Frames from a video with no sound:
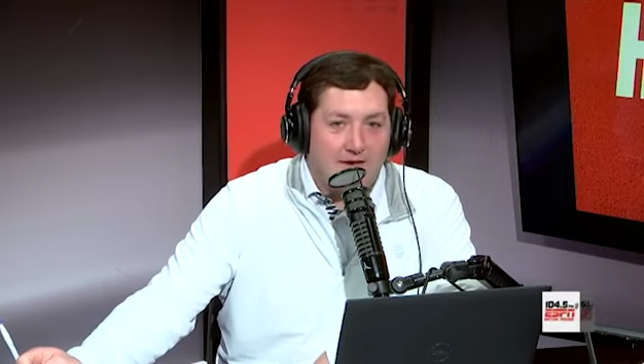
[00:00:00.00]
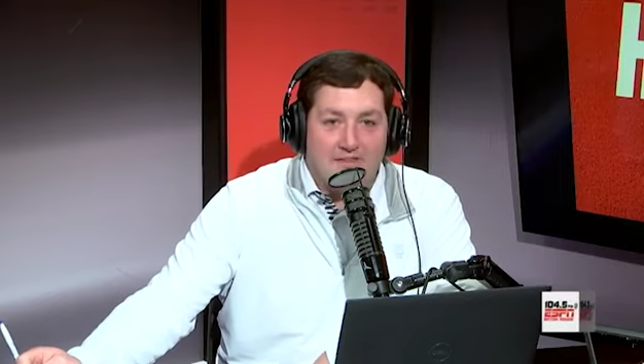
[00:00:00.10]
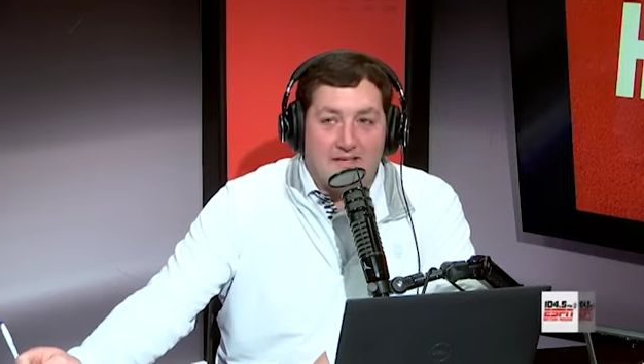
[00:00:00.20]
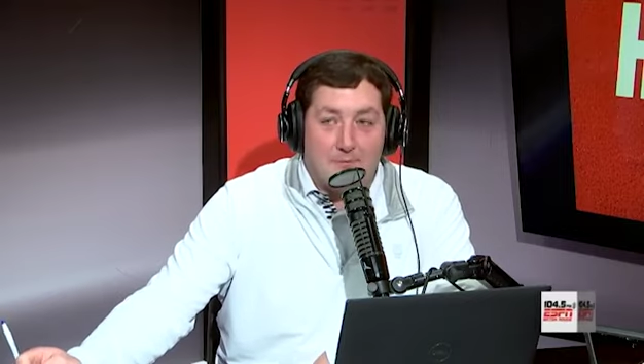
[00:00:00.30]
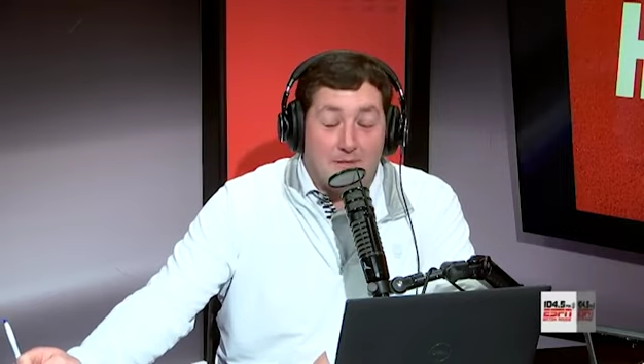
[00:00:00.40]
I
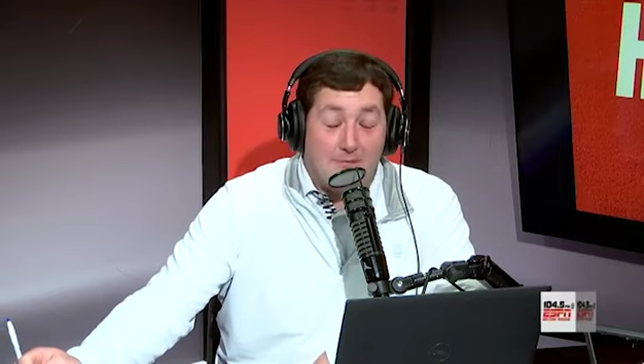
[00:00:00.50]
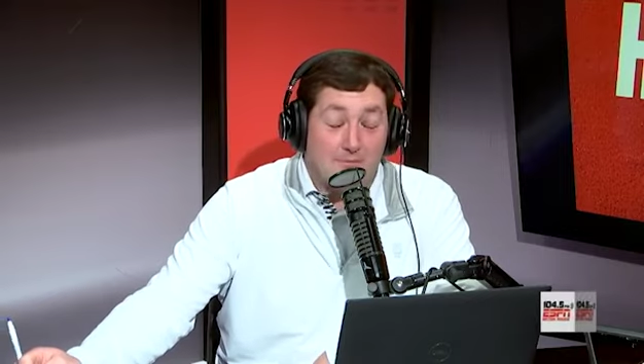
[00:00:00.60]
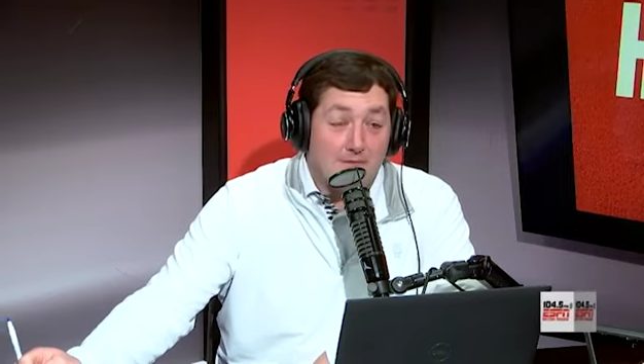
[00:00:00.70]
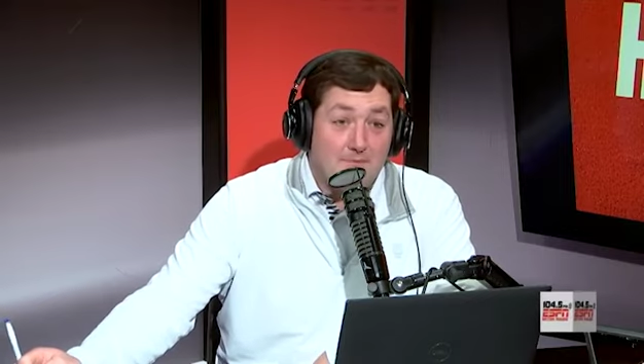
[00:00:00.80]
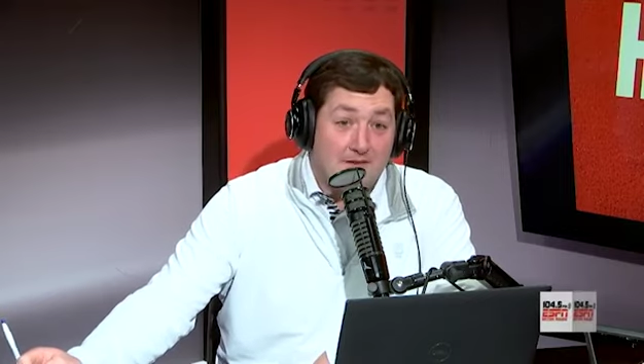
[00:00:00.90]
think he
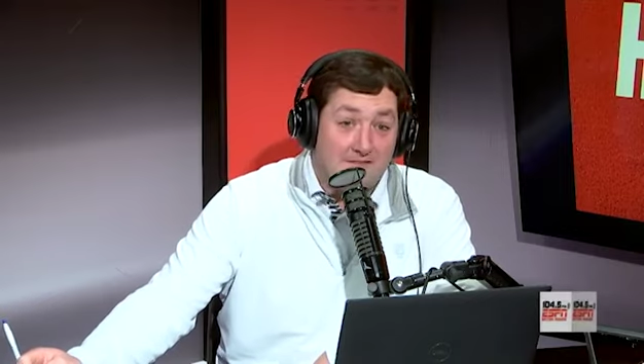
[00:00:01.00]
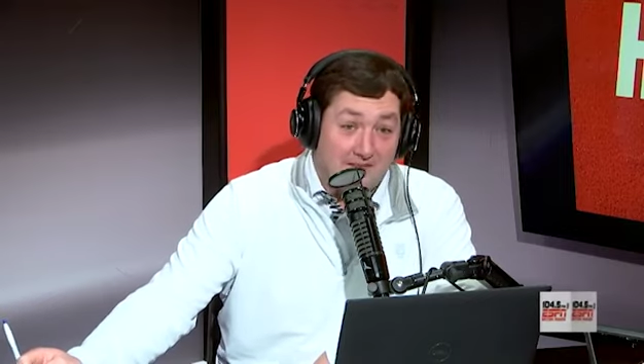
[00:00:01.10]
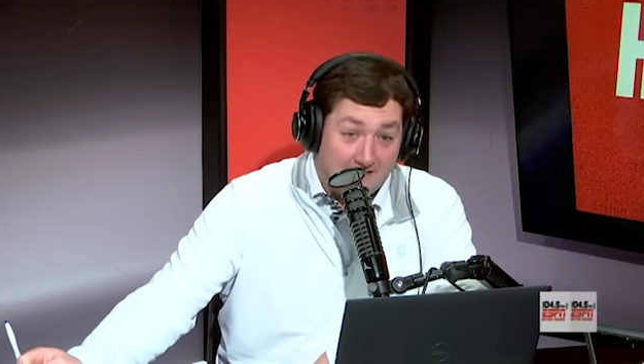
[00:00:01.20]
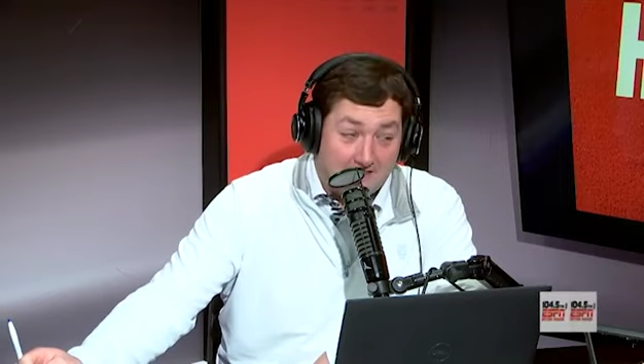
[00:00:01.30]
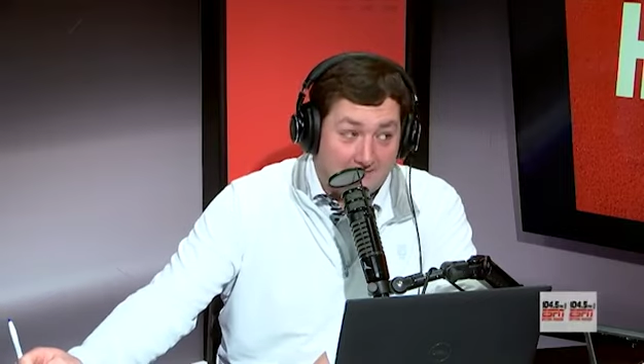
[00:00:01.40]
probably
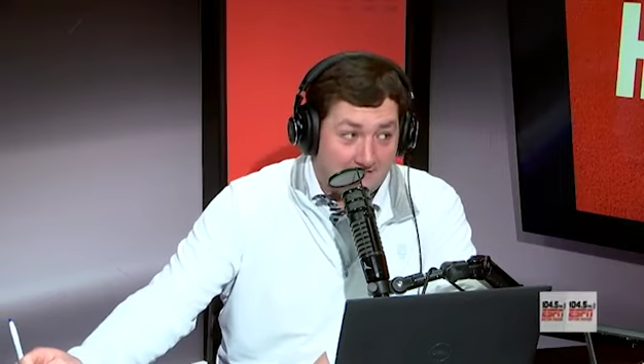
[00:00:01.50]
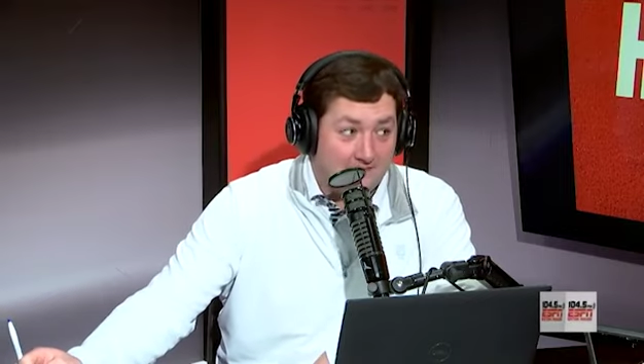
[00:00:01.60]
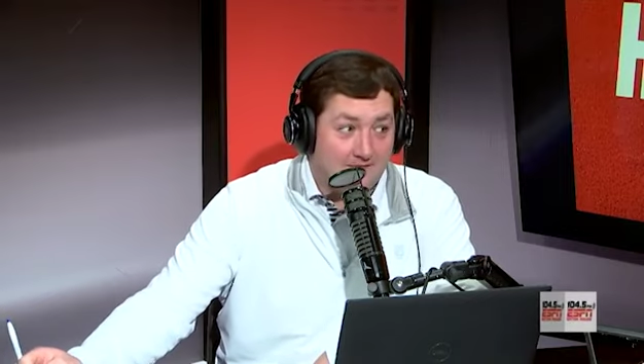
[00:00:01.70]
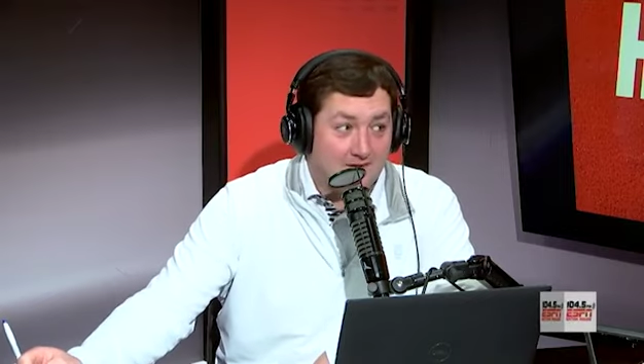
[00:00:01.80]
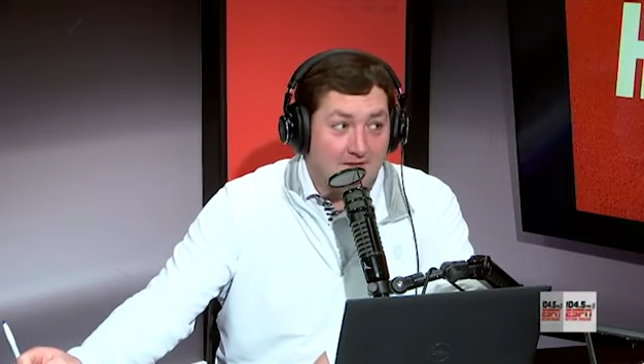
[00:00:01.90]
mishit
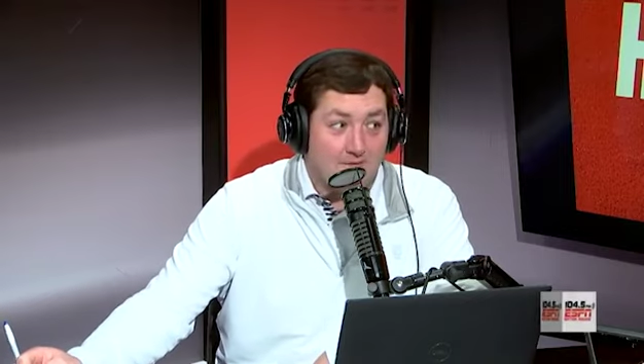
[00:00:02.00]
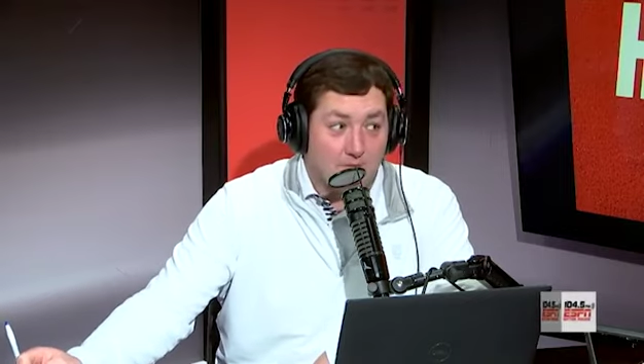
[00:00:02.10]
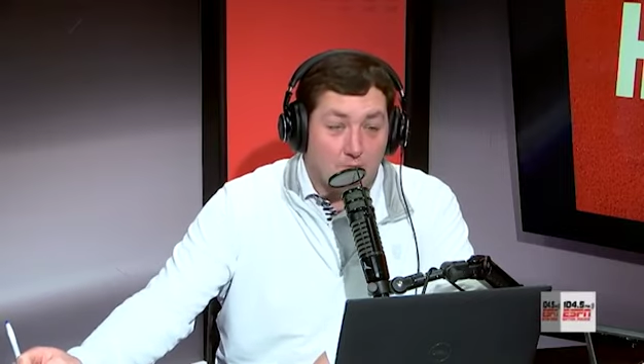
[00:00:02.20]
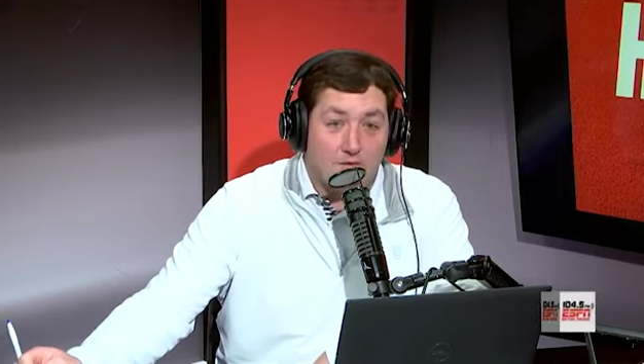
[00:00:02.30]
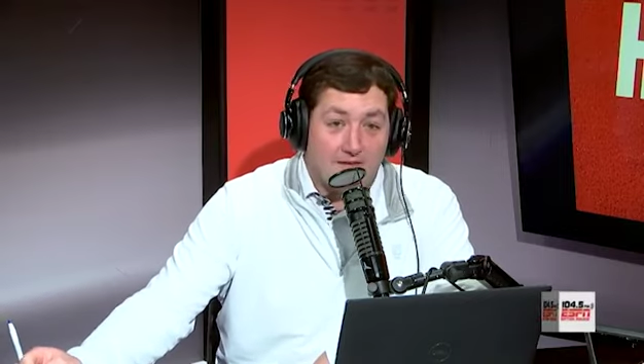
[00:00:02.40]
the
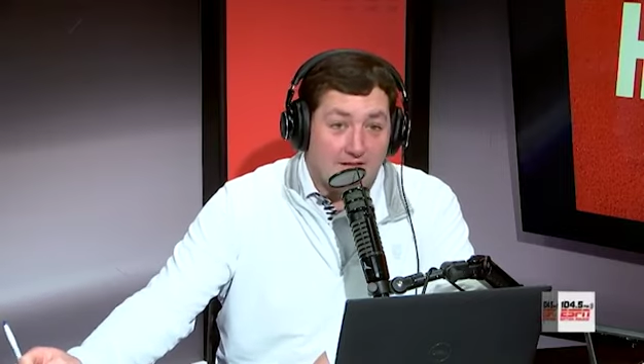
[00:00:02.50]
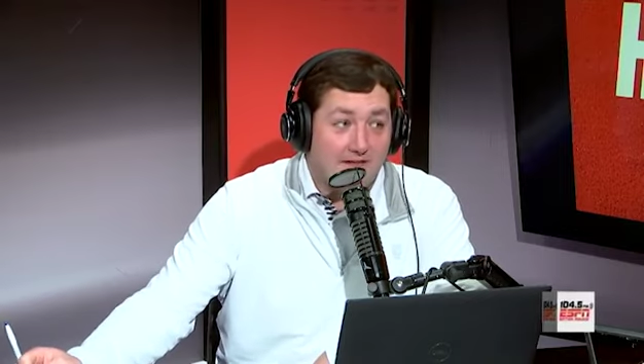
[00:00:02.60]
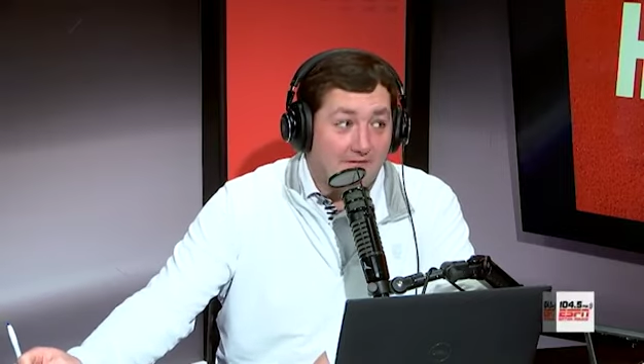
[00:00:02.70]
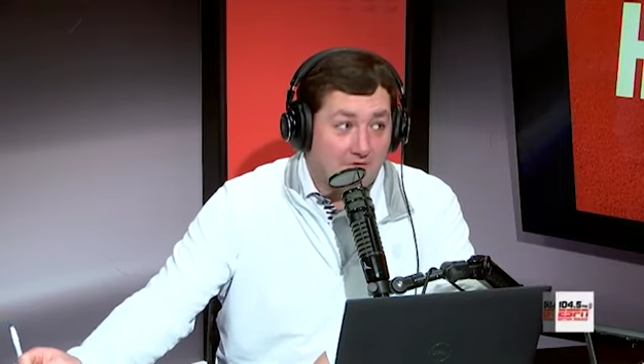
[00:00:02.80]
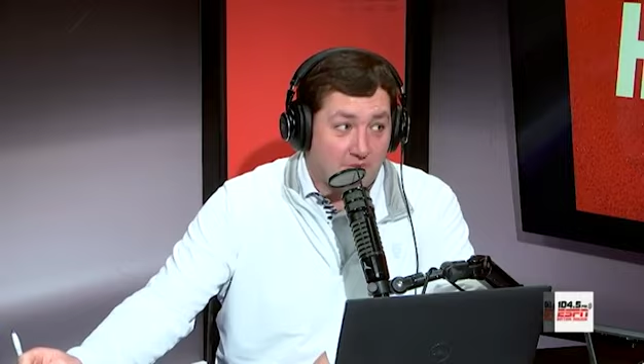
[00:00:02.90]
one that he
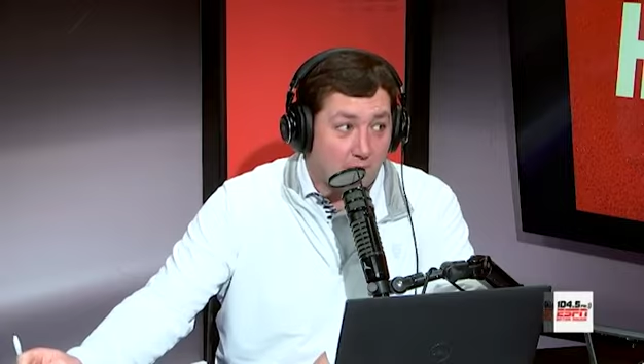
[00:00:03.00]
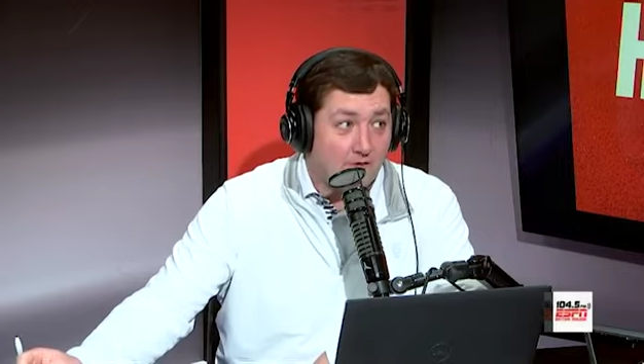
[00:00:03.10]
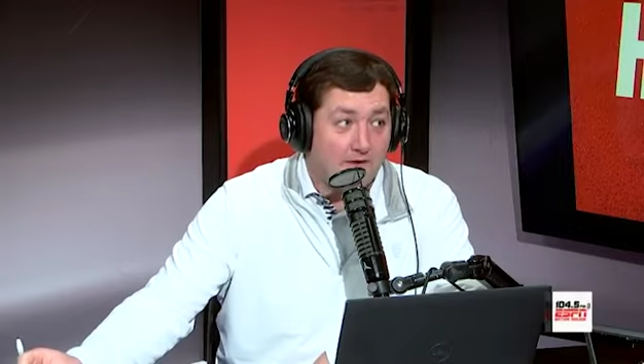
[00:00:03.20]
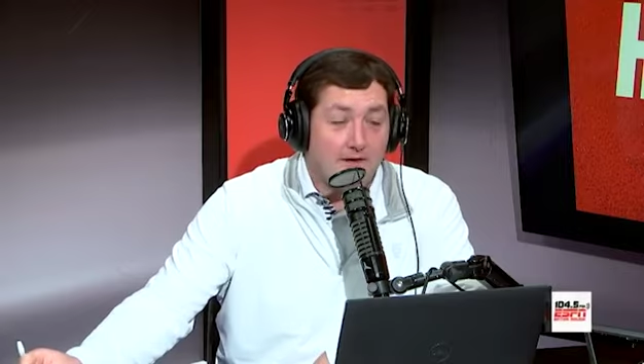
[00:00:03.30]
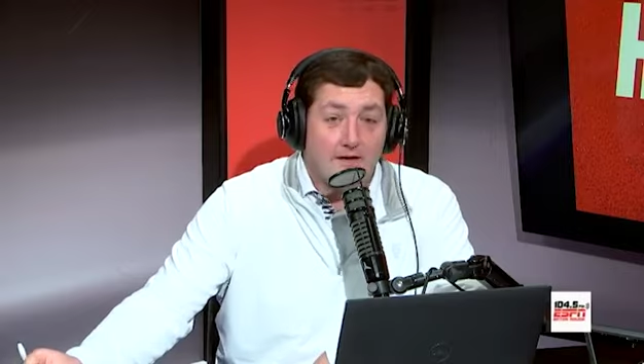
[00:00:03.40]
left short,